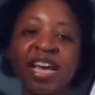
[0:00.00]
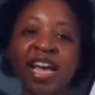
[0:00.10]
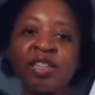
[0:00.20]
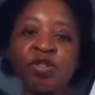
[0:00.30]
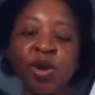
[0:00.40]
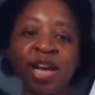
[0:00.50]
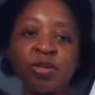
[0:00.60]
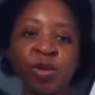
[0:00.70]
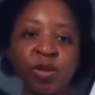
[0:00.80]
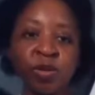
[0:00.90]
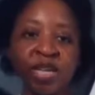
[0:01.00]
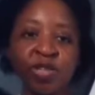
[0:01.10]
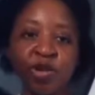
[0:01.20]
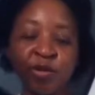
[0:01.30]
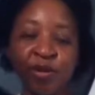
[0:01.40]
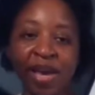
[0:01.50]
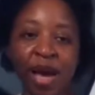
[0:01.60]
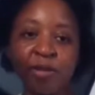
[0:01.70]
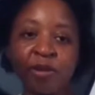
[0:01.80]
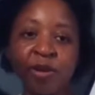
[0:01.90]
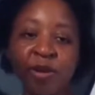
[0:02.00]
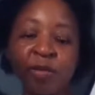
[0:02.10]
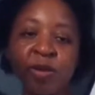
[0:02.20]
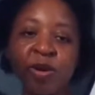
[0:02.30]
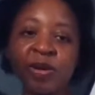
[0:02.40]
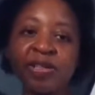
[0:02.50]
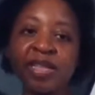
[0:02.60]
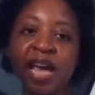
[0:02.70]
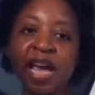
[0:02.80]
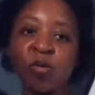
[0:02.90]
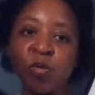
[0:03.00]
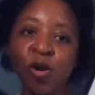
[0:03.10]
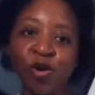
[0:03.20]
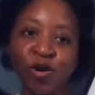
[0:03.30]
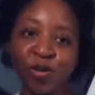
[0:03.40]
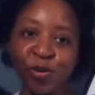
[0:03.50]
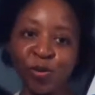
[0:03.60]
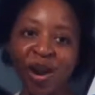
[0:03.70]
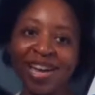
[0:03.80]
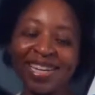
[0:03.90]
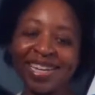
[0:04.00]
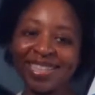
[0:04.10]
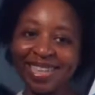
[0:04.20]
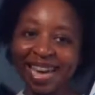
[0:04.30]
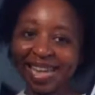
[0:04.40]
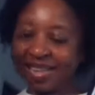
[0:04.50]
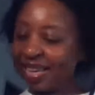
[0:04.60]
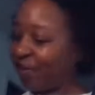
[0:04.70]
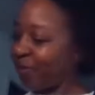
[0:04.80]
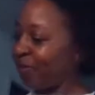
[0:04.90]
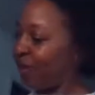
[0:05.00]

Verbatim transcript: and try to increase your vocabulary words and work on your writing daily.